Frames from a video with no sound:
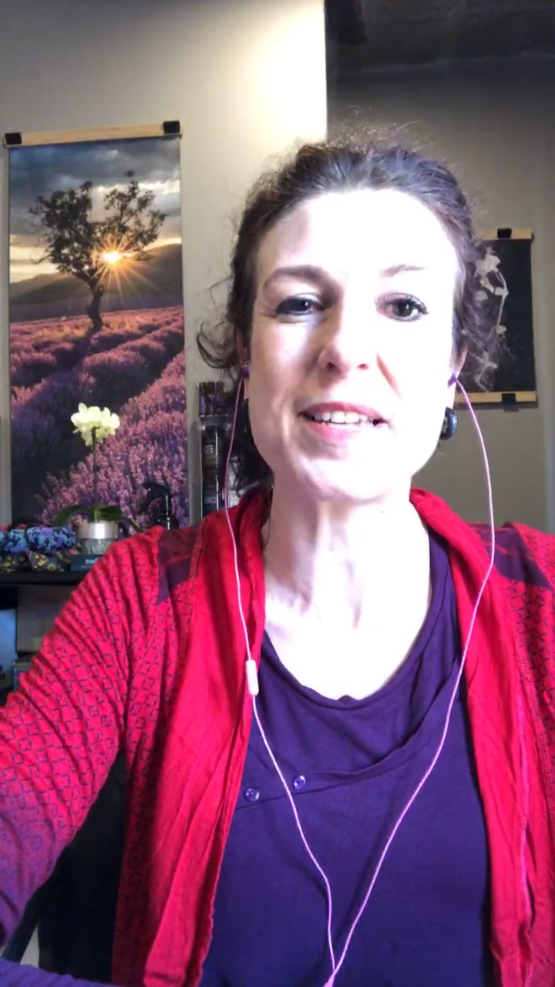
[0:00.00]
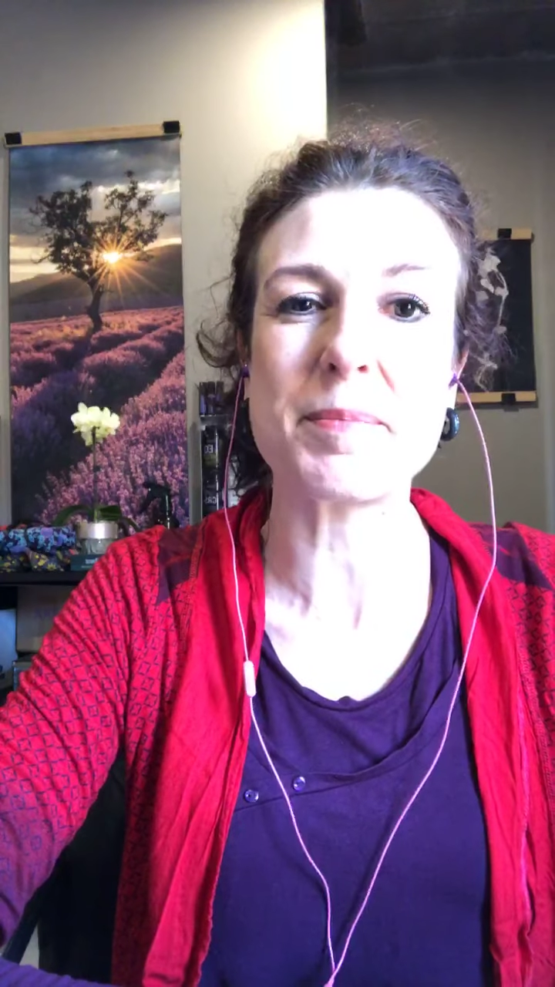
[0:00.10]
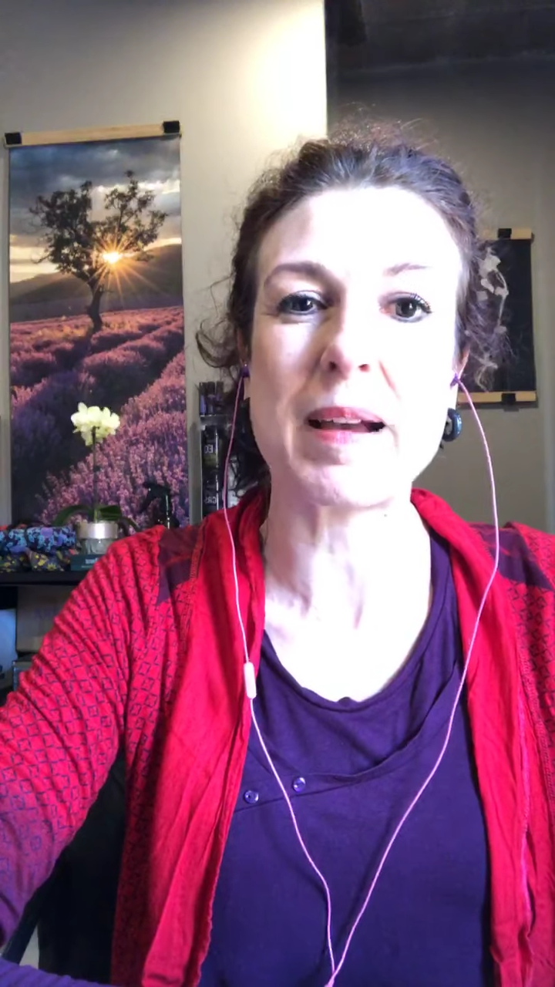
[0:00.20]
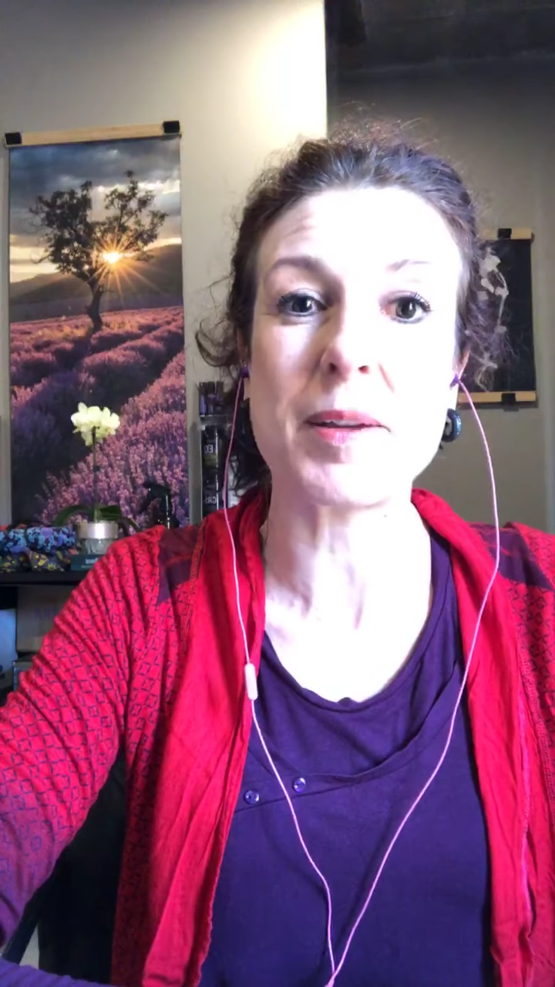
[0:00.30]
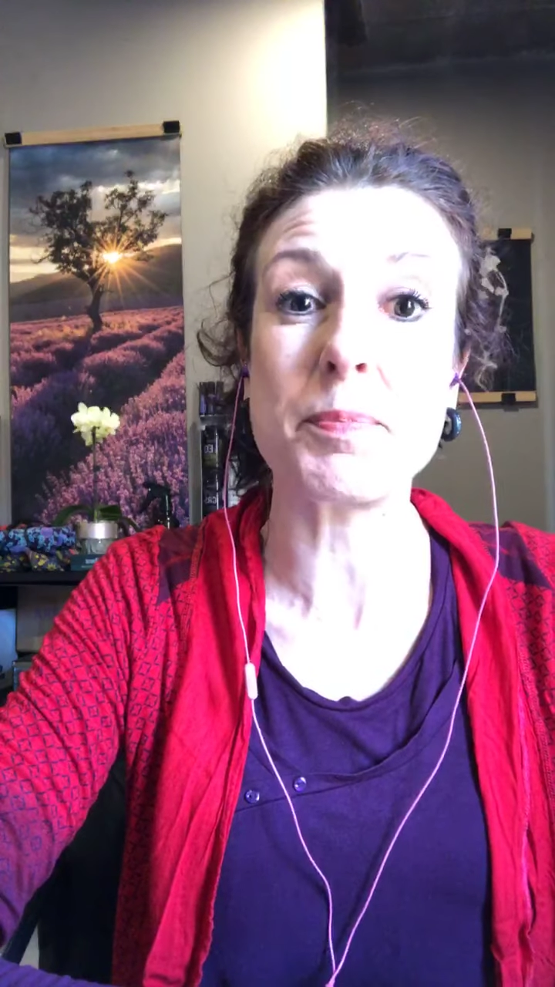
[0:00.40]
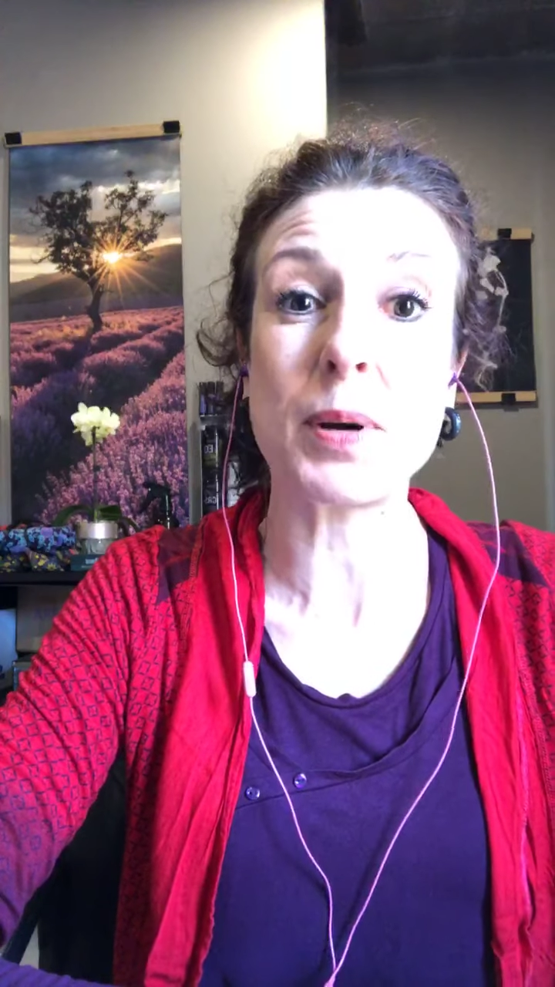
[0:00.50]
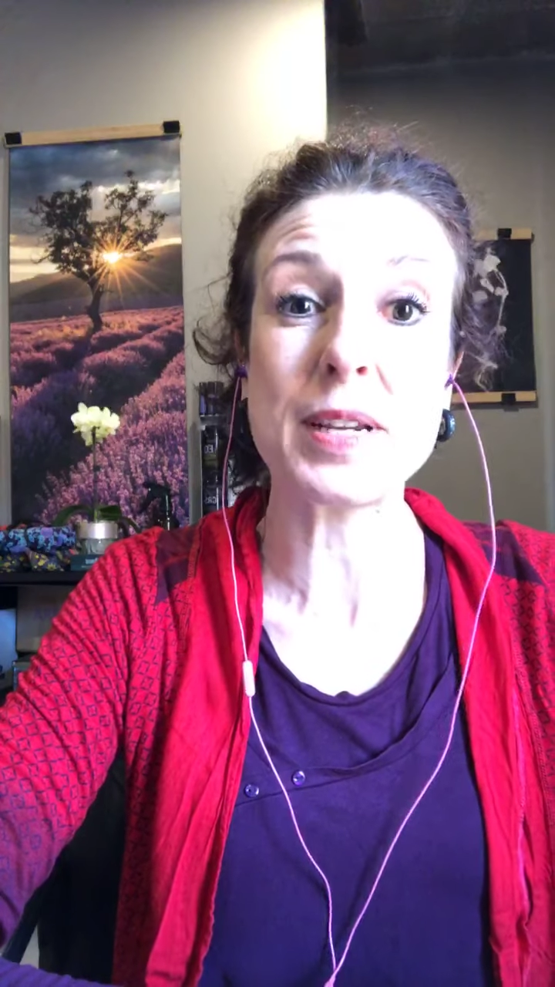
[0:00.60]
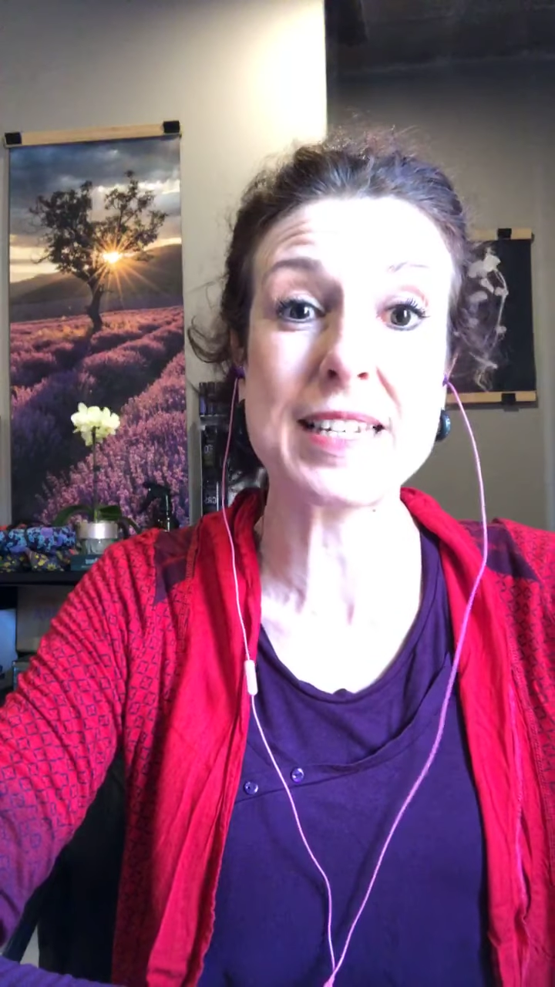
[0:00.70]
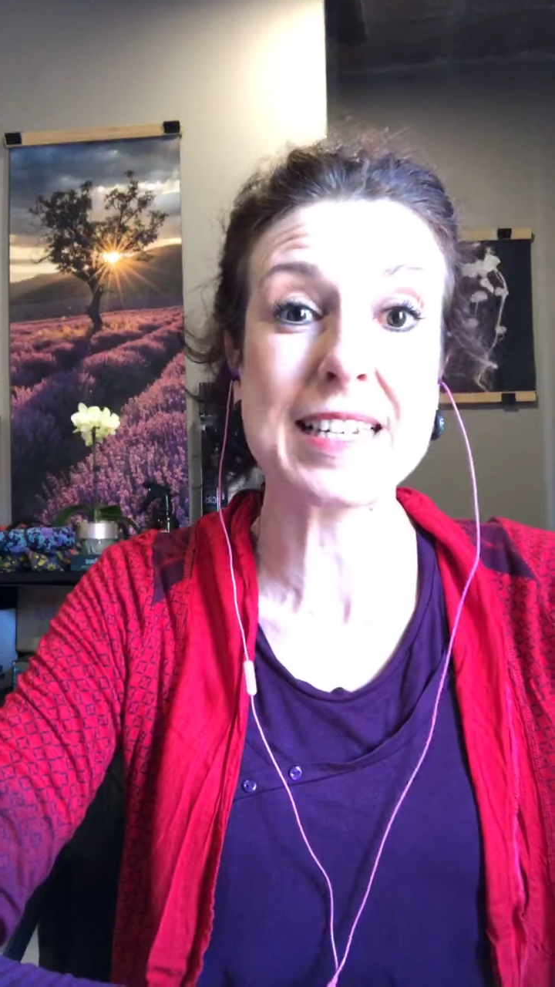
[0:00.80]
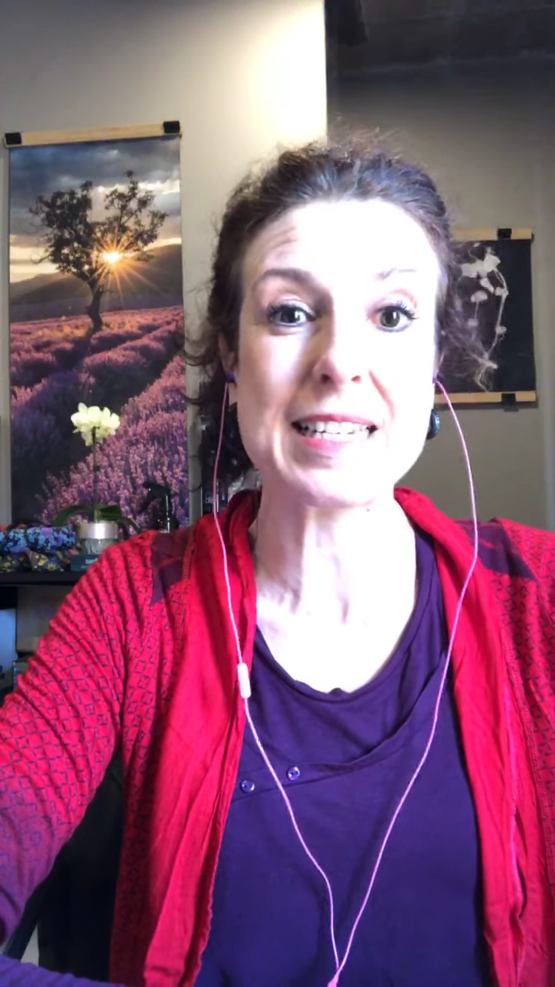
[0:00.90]
about body
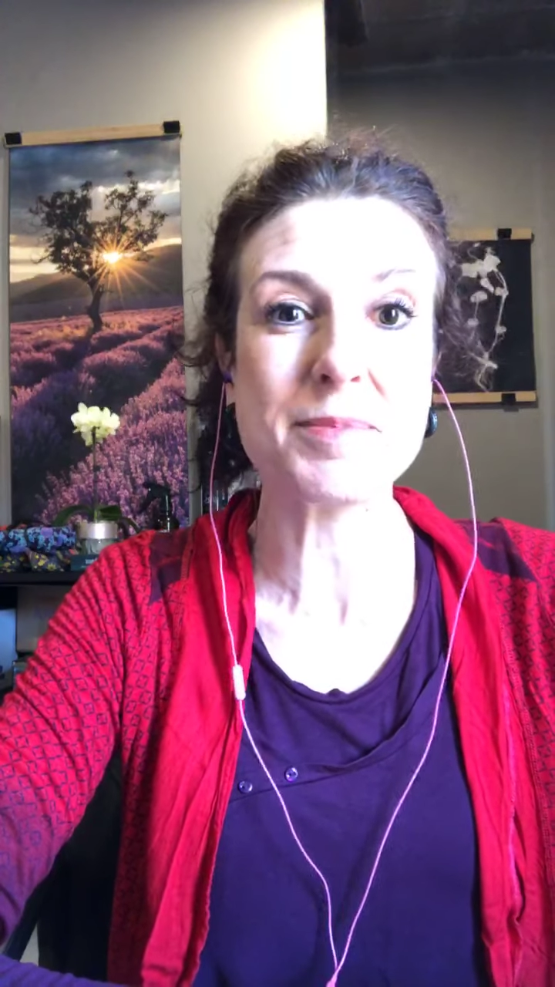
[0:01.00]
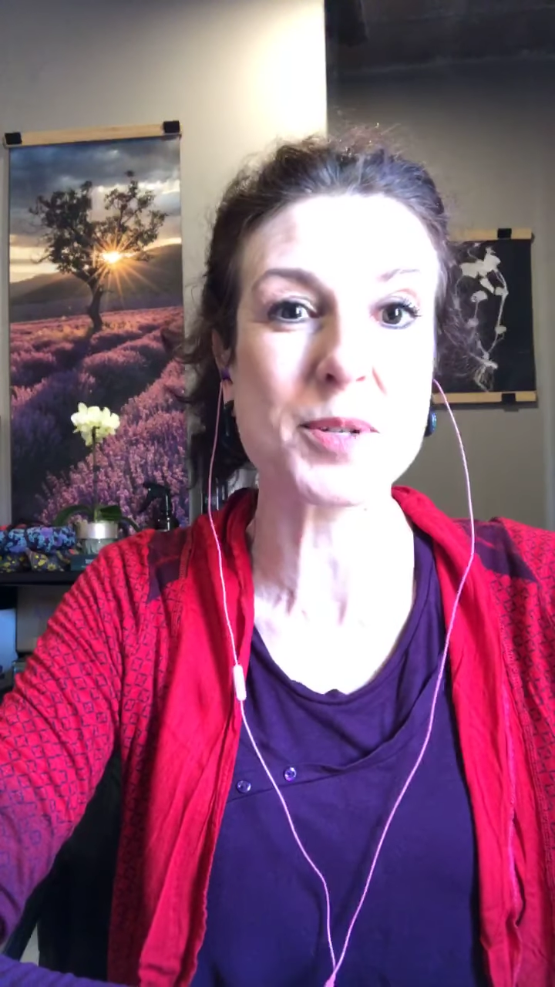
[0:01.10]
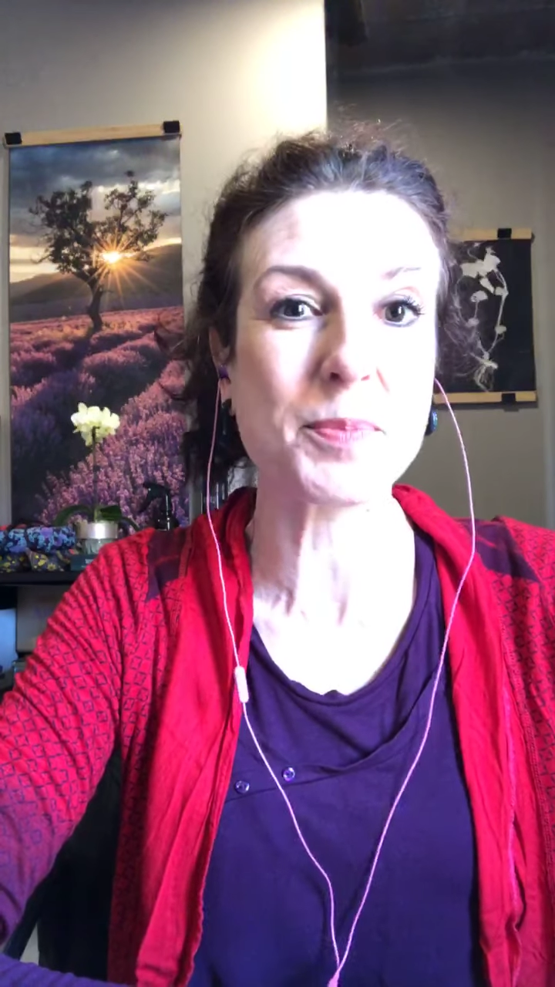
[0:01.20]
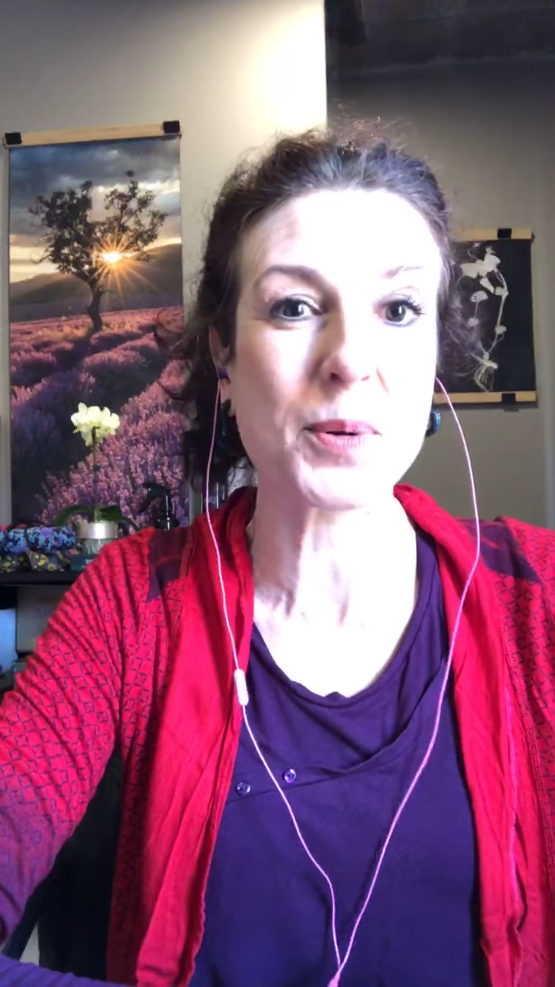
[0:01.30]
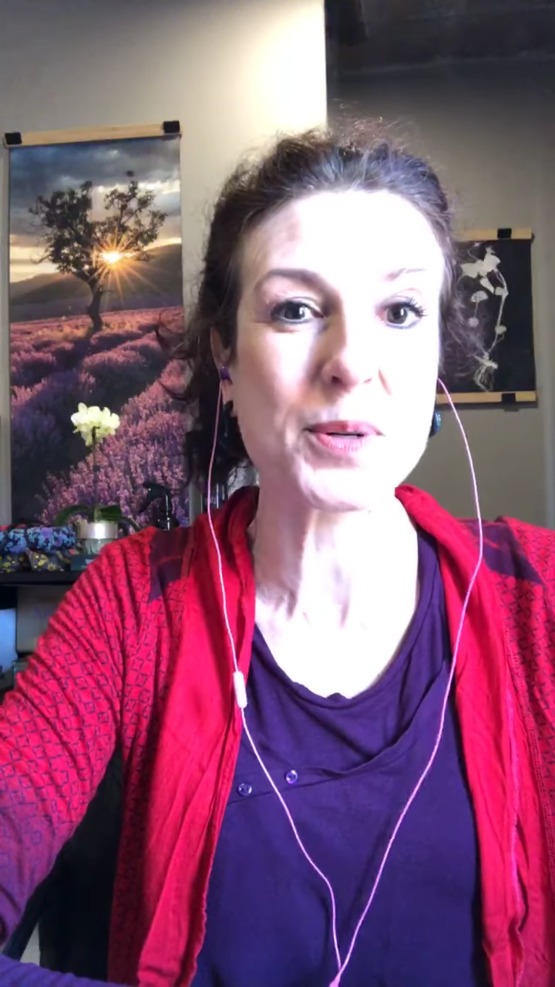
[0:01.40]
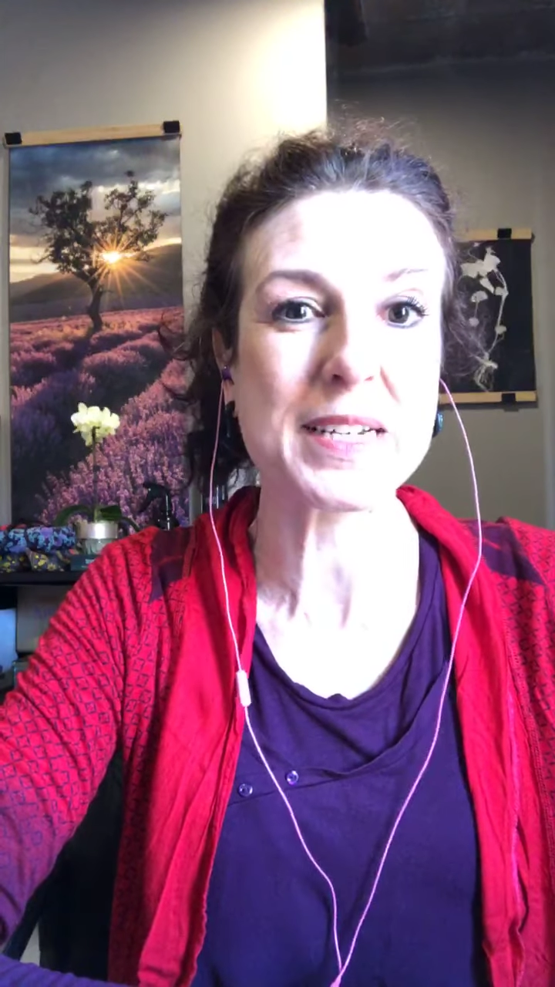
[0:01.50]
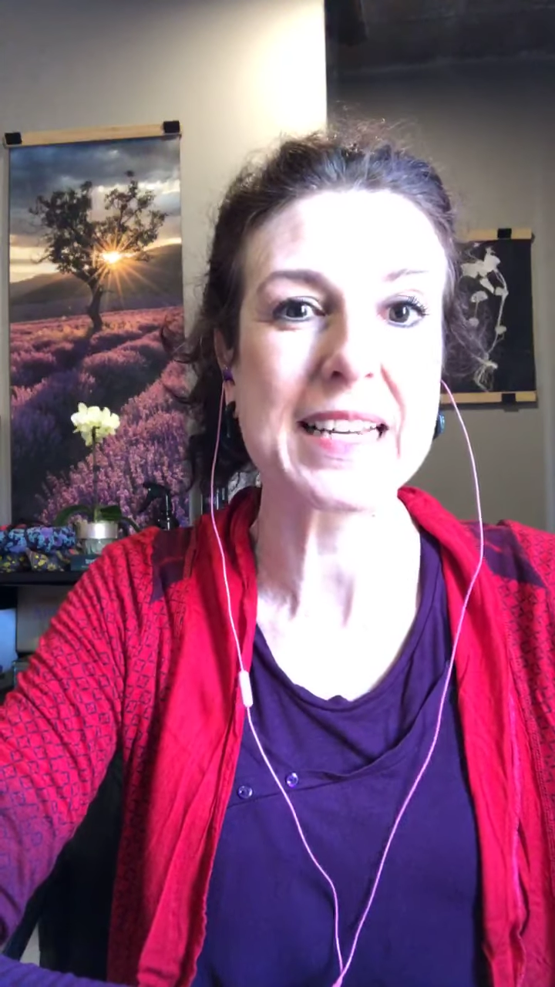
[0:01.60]
system support.